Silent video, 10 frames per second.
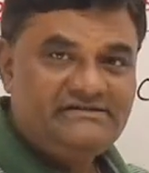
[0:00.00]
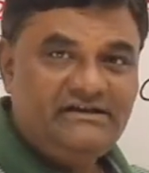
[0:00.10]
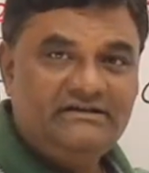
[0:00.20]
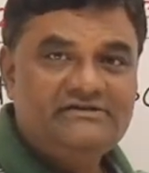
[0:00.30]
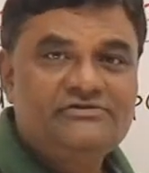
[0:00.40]
is
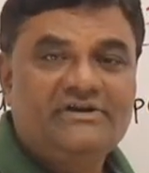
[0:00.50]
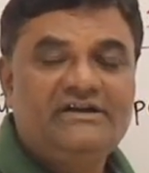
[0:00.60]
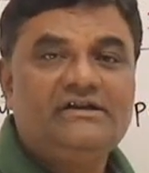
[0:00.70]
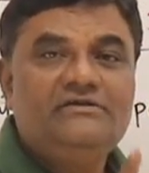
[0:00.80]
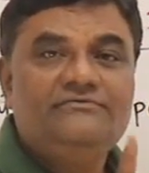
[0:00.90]
null, so
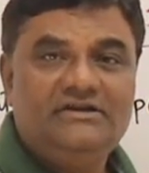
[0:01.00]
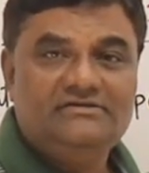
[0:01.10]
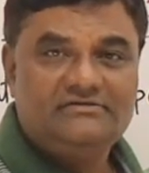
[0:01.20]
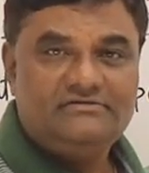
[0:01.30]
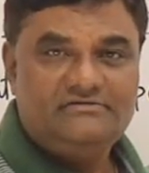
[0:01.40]
return
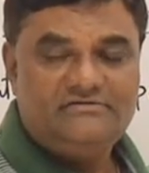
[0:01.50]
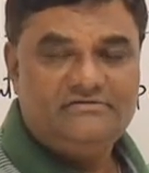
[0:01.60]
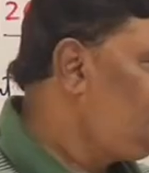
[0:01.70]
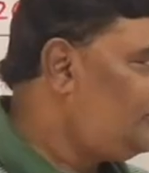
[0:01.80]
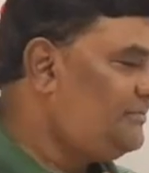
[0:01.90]
1.
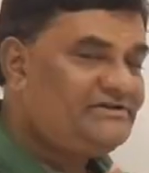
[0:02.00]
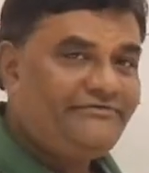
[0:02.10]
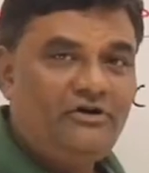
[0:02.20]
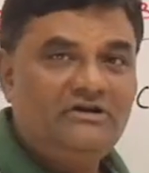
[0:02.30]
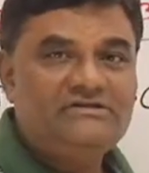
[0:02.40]
0 means
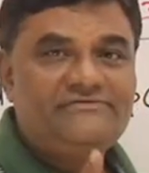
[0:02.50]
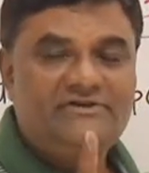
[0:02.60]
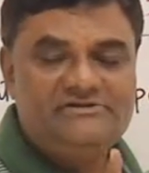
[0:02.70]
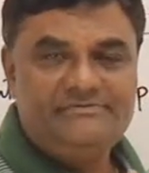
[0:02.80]
false, 1